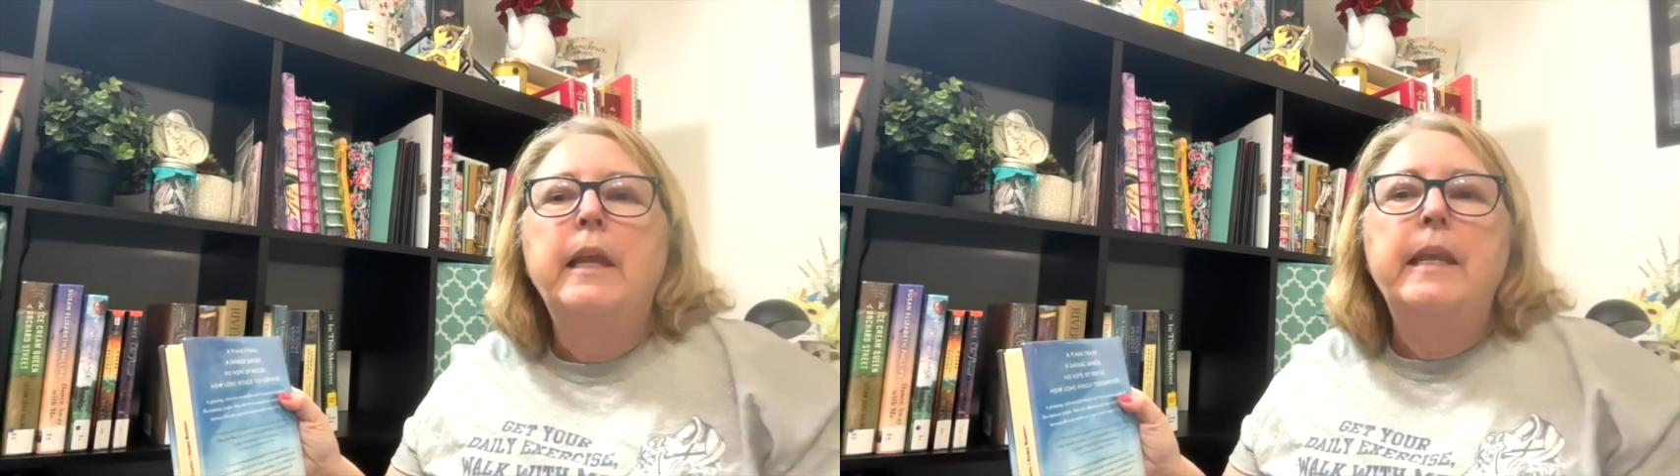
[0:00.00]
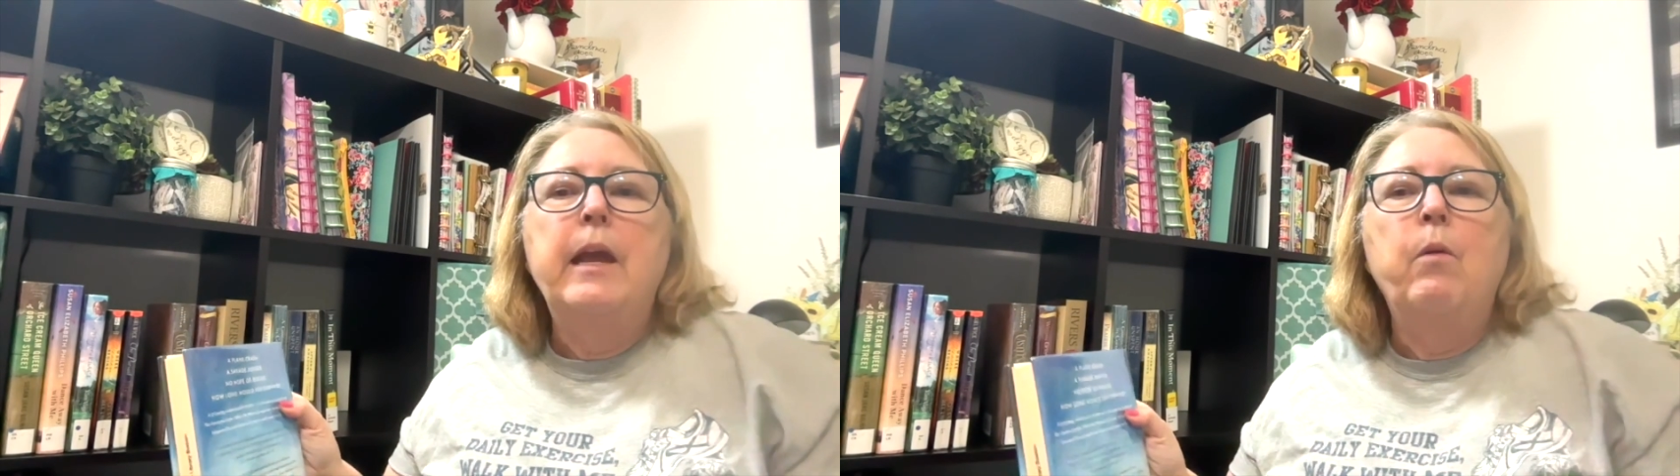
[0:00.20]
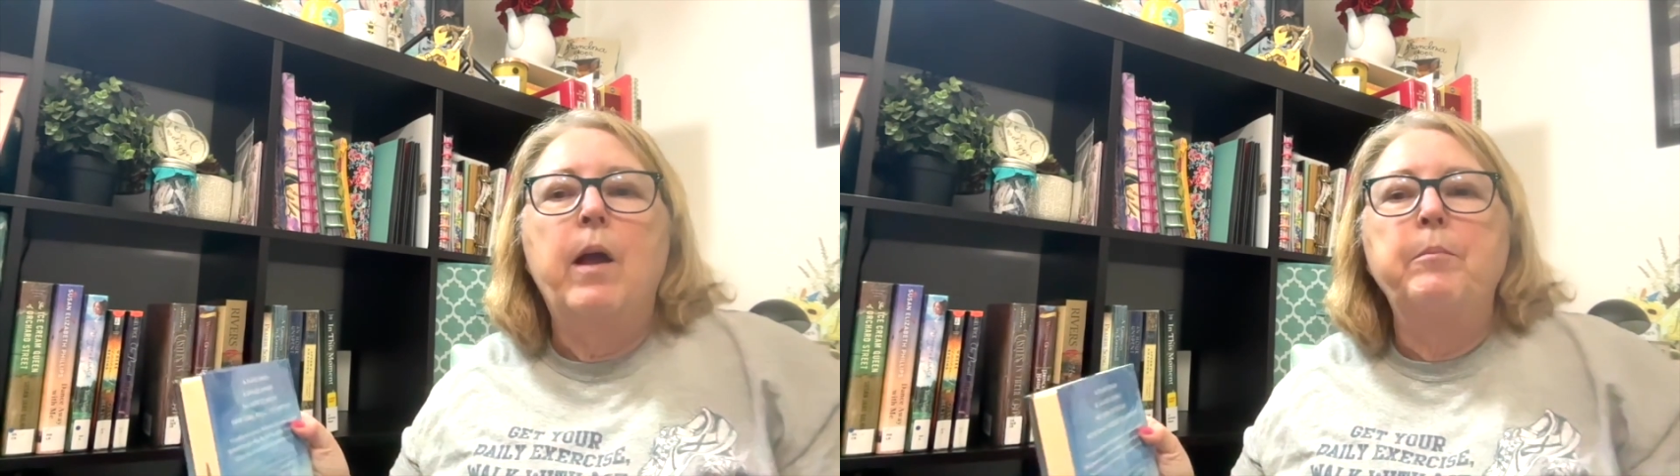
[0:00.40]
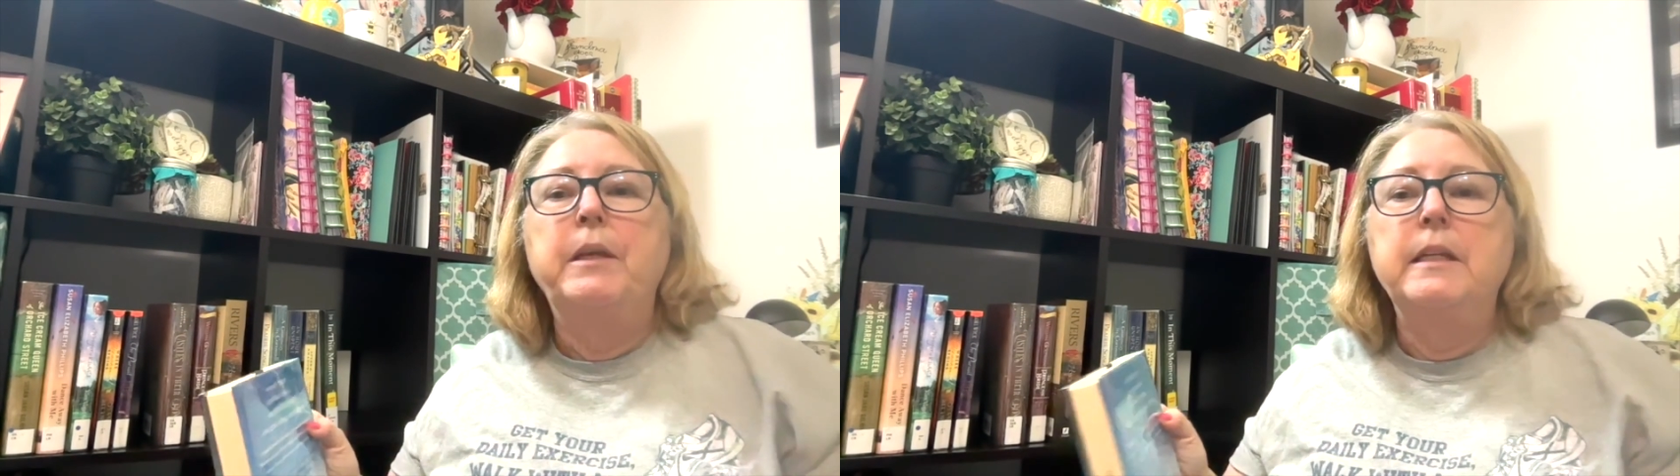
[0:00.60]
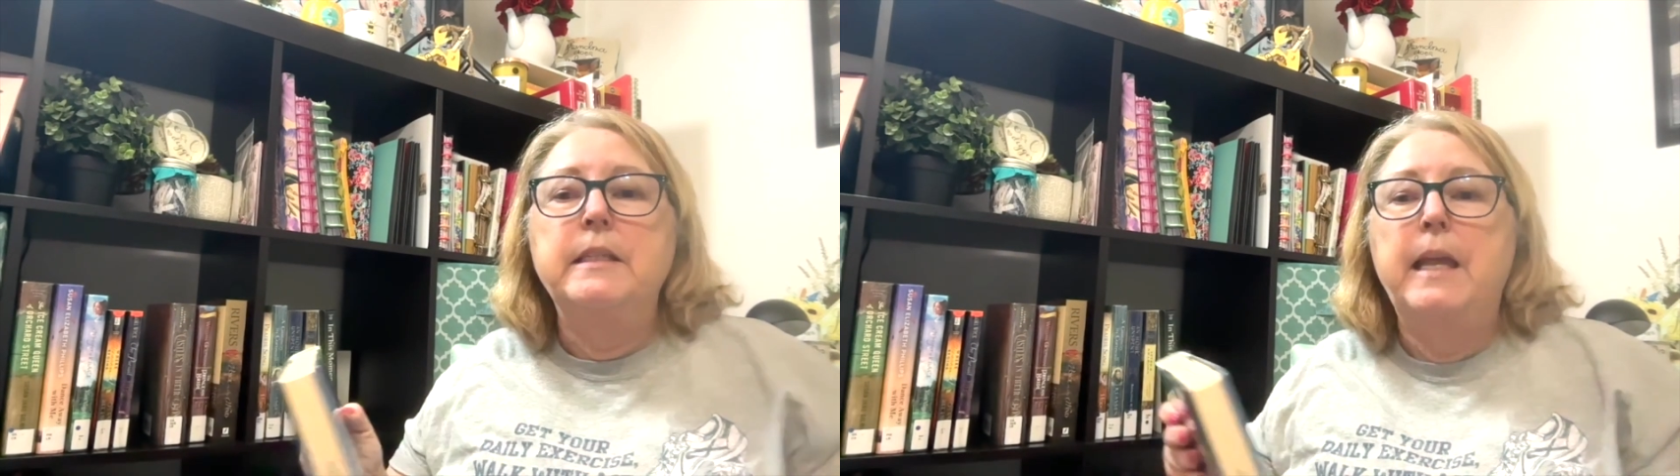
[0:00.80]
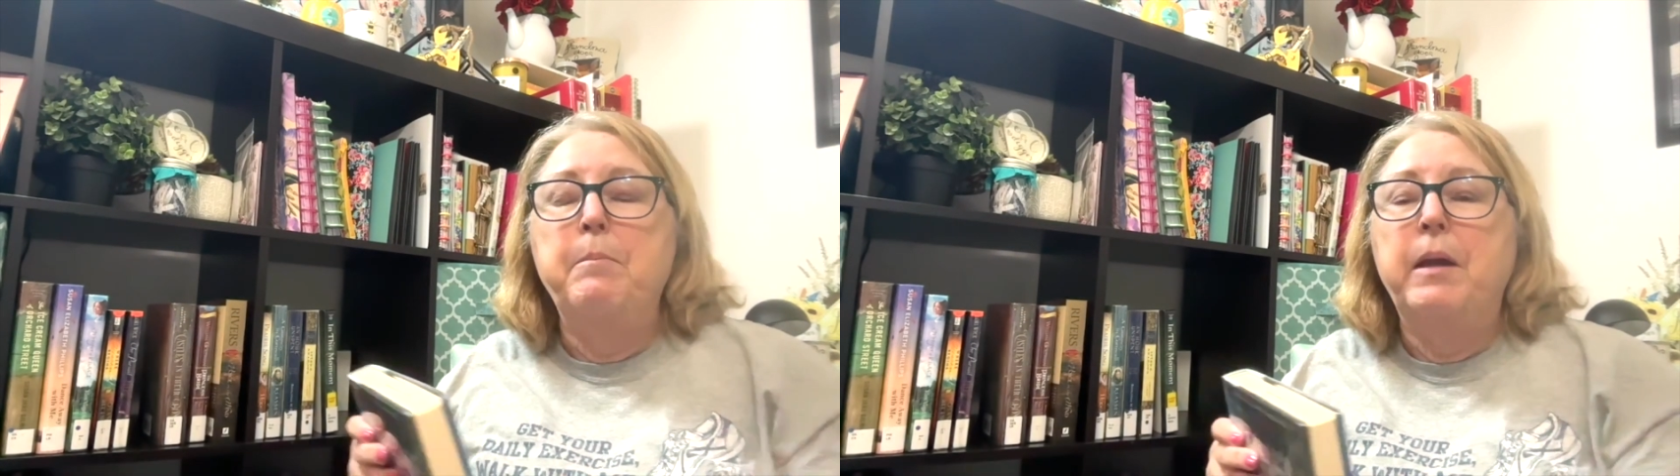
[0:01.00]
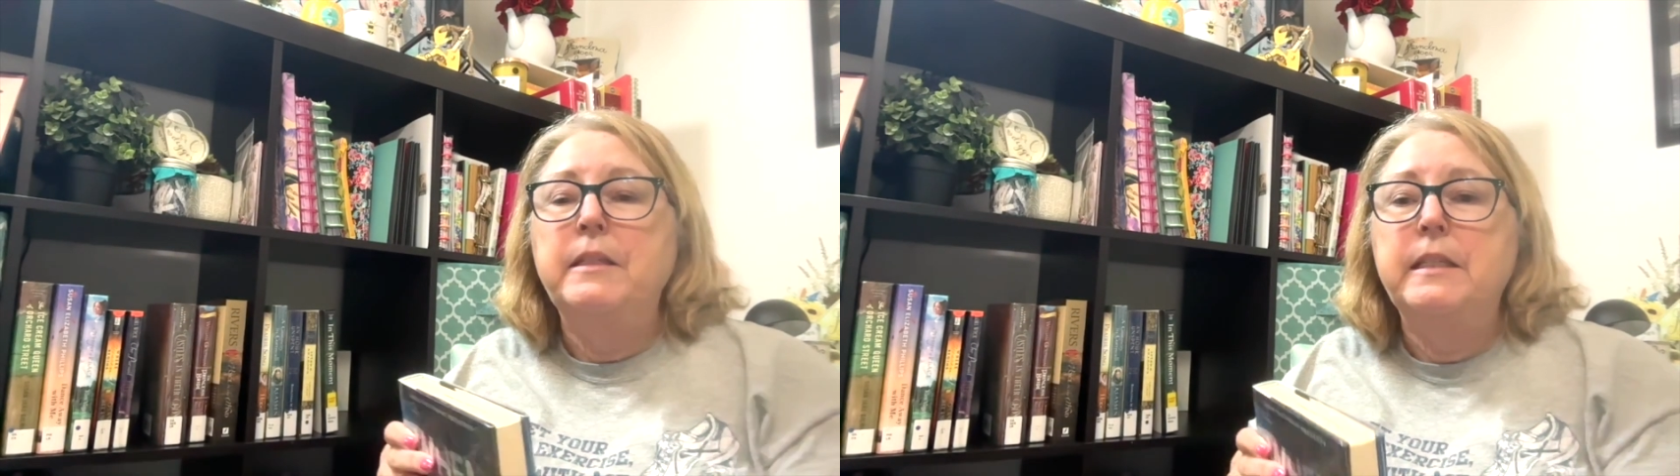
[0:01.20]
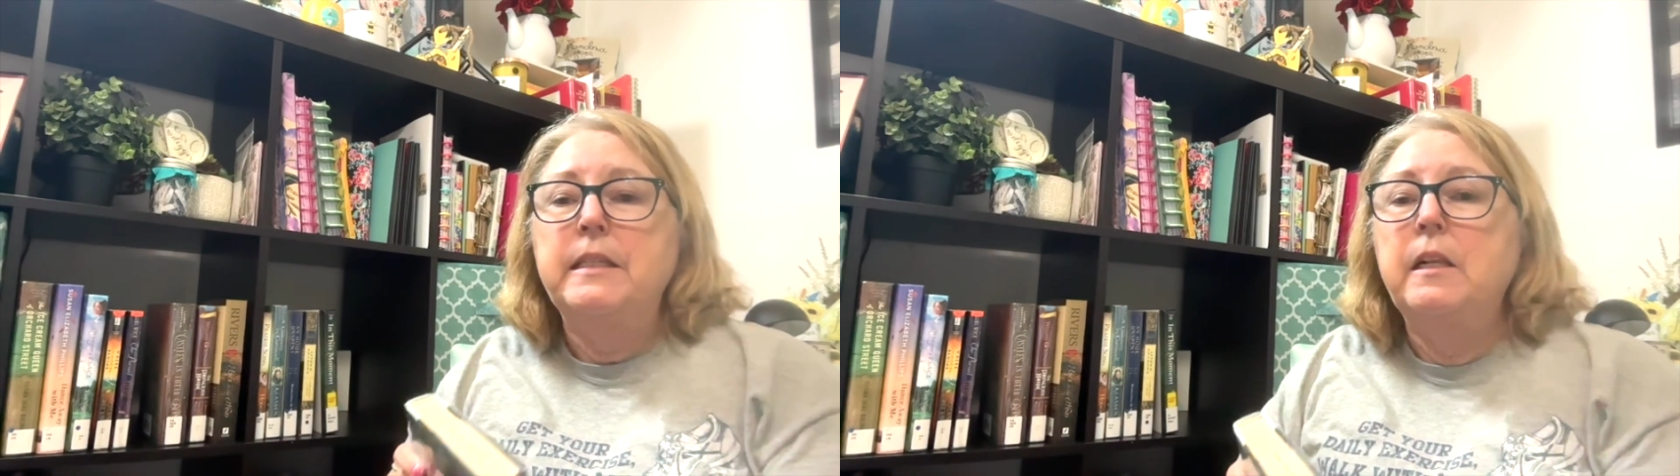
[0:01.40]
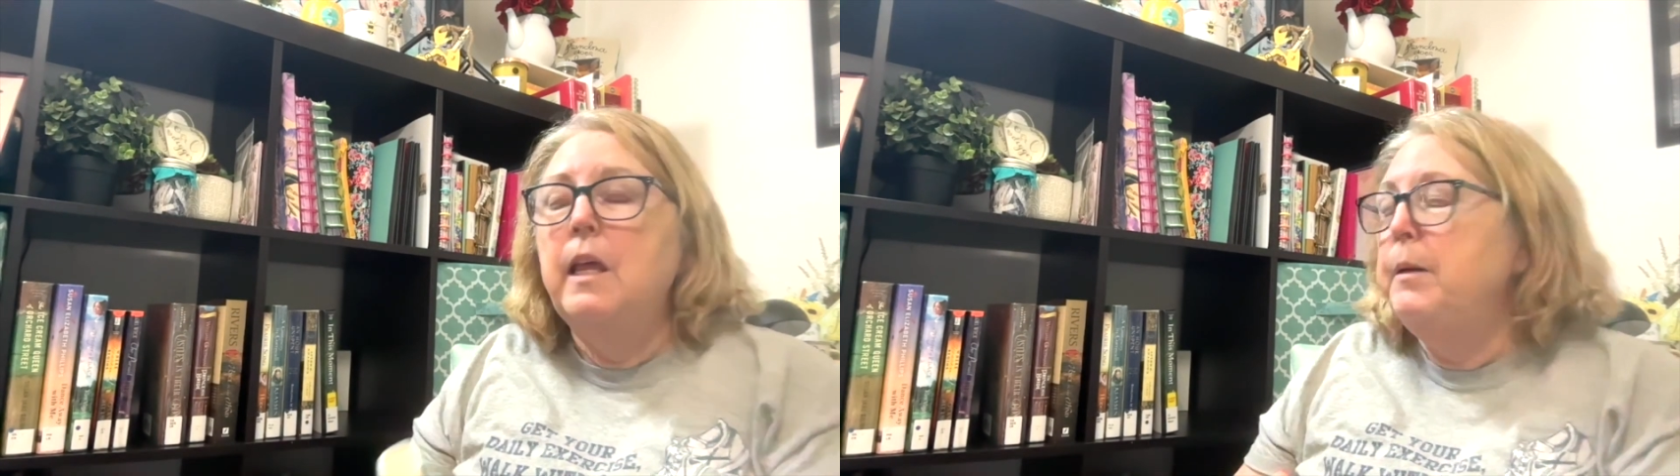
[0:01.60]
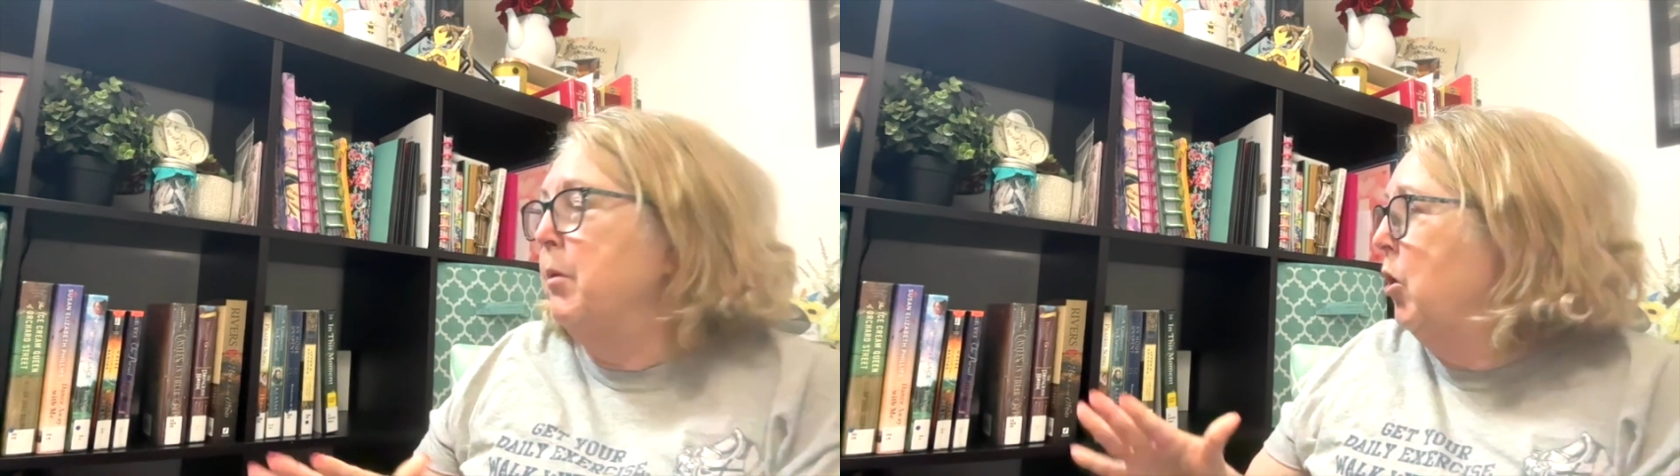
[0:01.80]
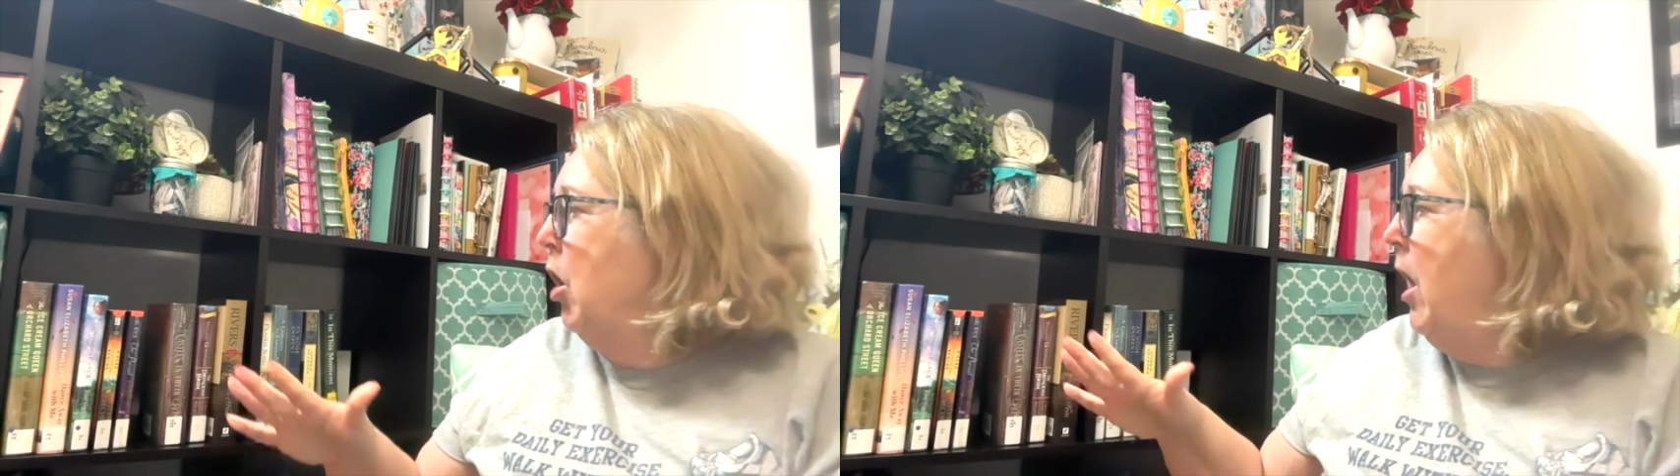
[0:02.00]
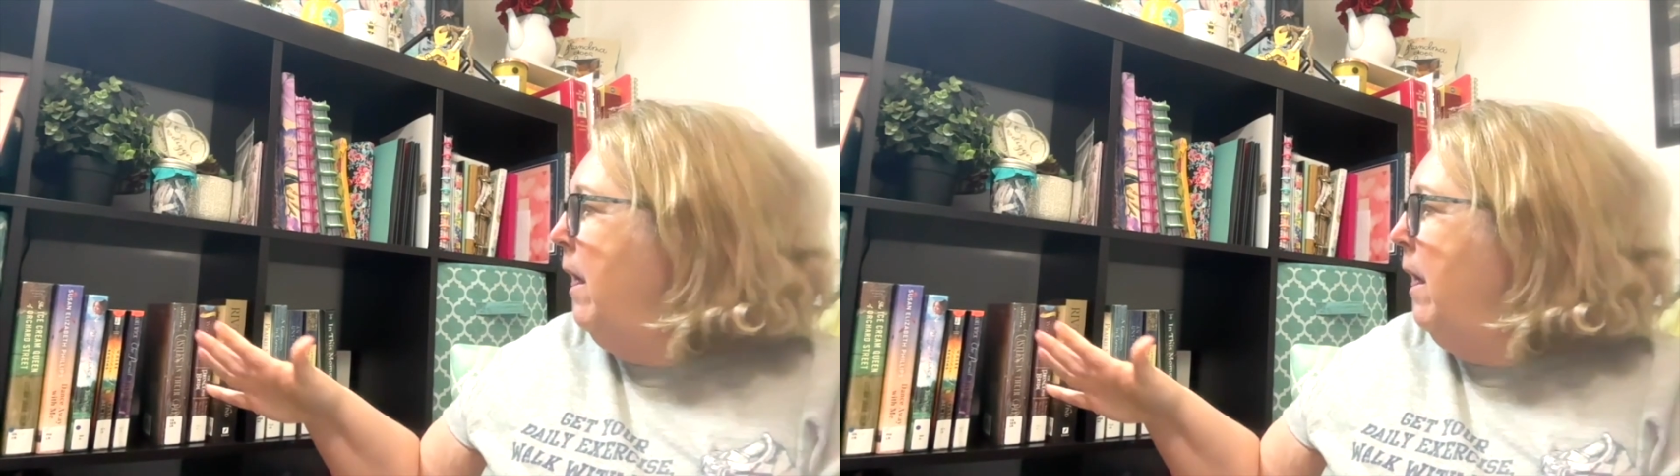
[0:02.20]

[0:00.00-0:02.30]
Now I'm gonna say my disclaimer.